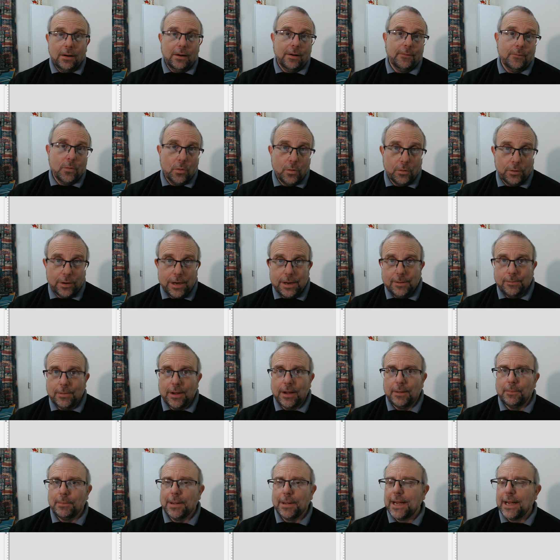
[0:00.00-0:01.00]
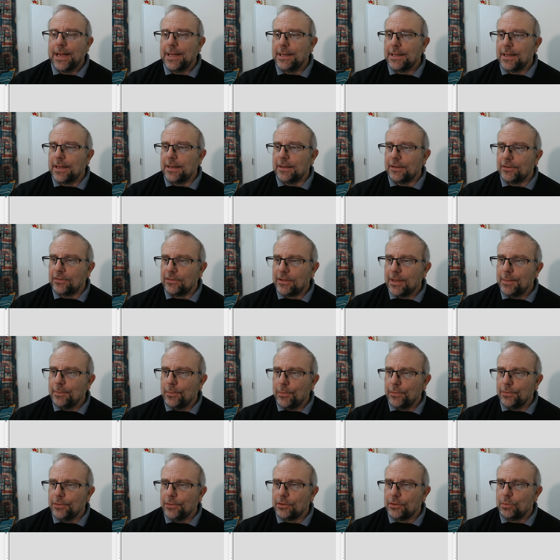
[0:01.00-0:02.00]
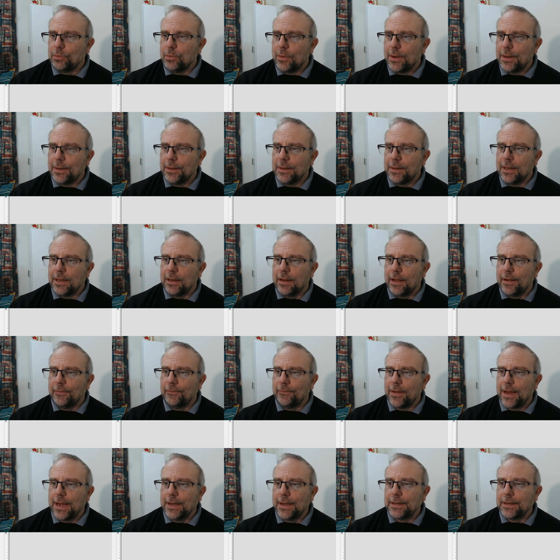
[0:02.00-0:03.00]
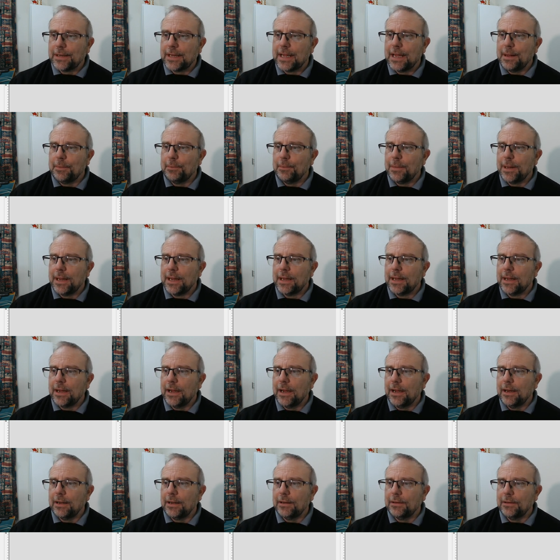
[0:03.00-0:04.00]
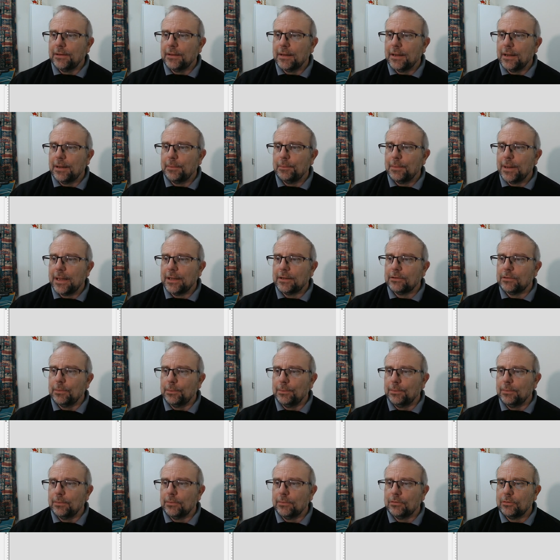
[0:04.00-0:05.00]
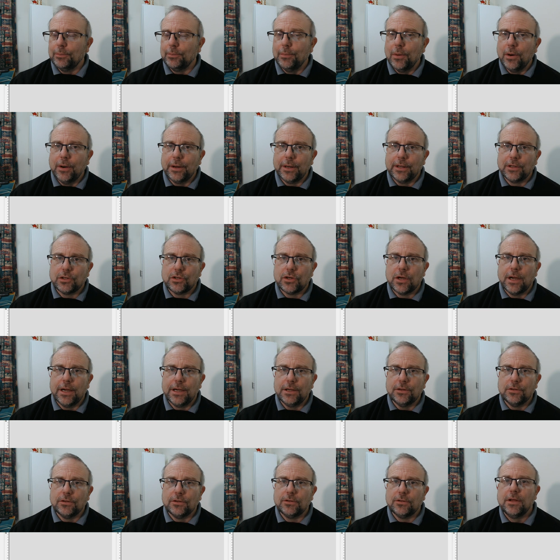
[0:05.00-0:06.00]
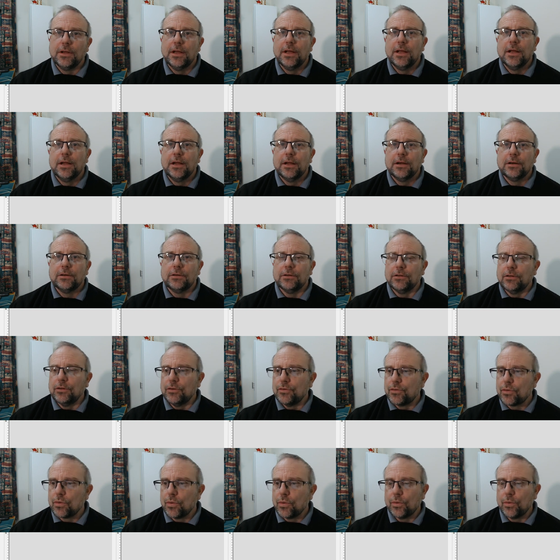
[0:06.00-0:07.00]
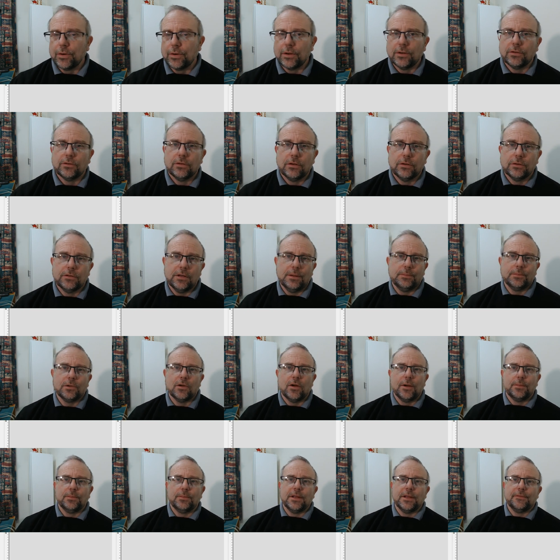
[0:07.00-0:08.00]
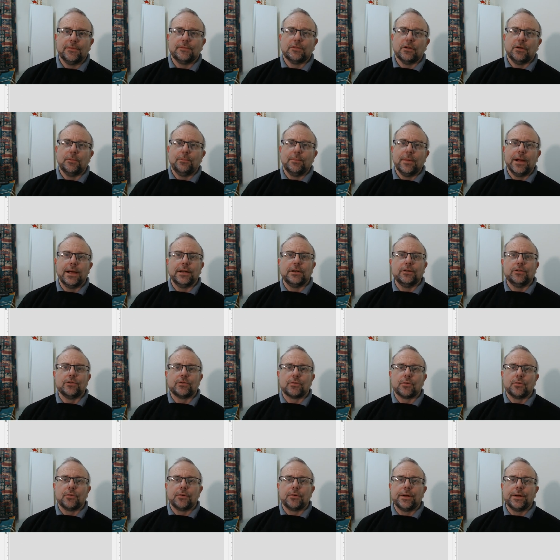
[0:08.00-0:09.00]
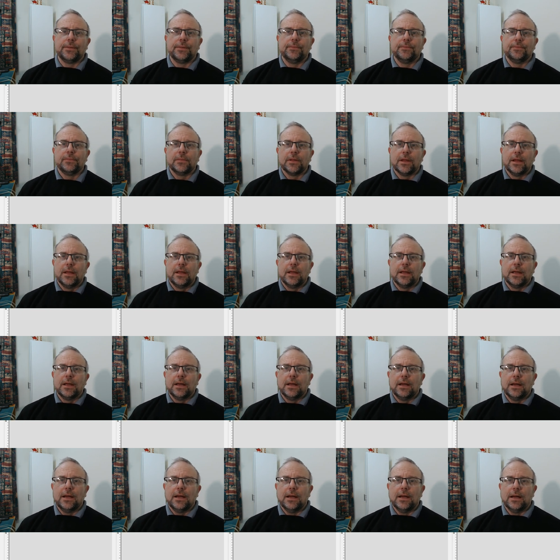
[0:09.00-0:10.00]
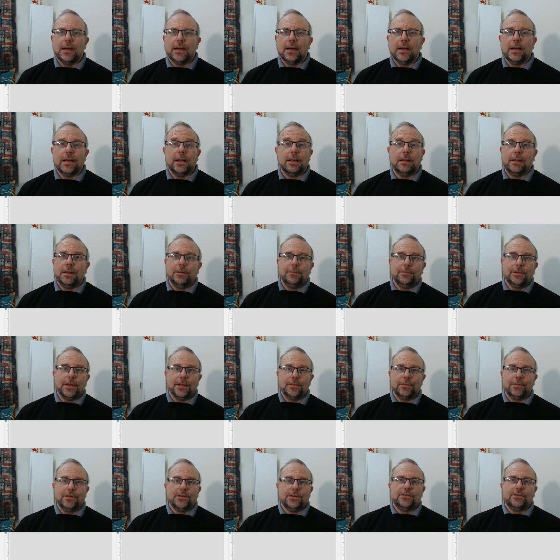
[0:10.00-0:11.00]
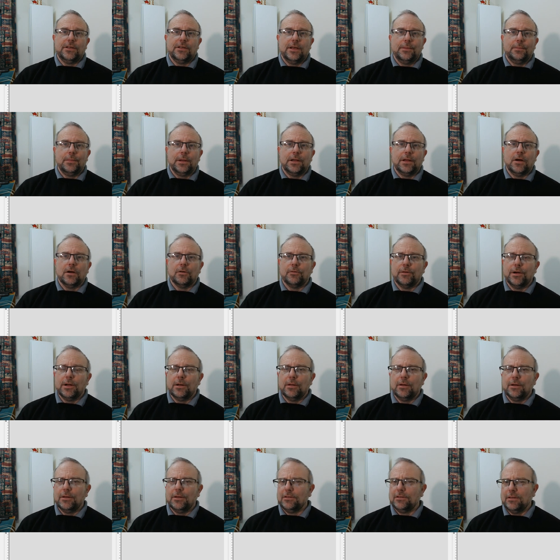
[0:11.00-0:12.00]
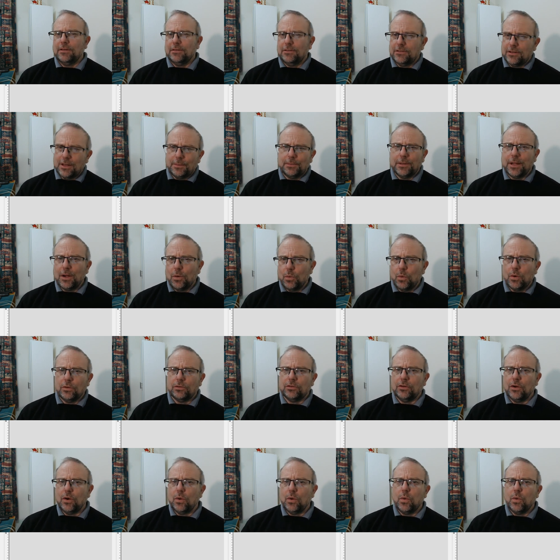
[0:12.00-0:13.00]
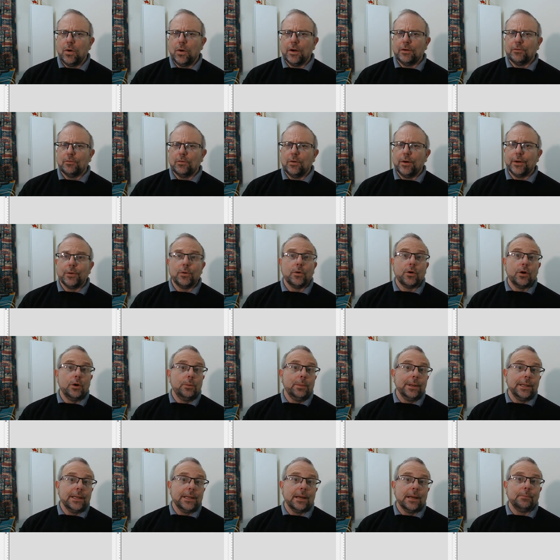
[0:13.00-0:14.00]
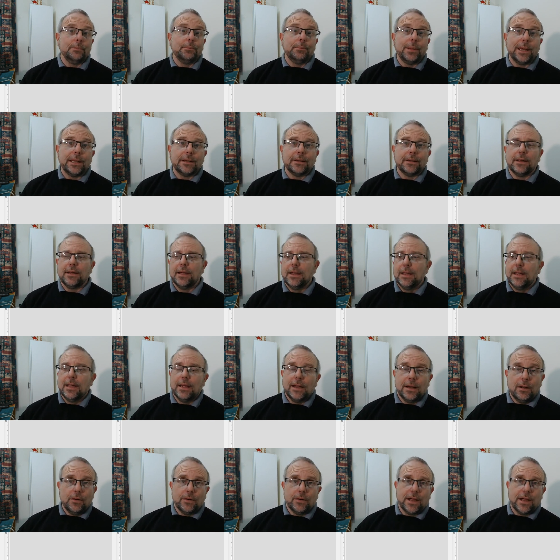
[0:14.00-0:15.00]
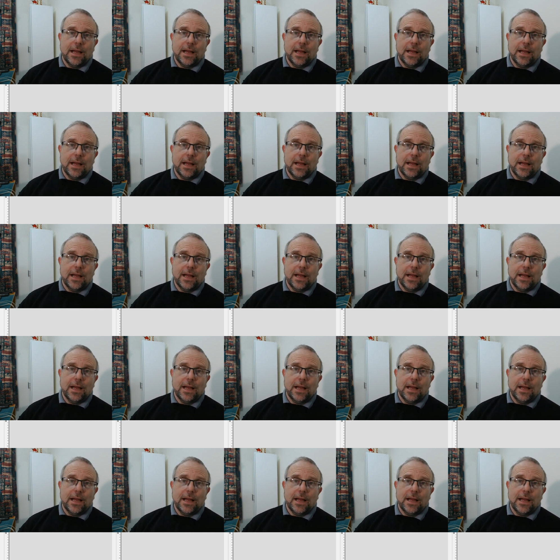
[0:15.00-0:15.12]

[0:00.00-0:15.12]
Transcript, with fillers: I've already made and assembled this one and I've had to come back and uh, make some minor changes to the drawing. So sometimes after I've made a drawing uh, and done the assembly, I realize that something wasn't quite right or could be done better, and I'll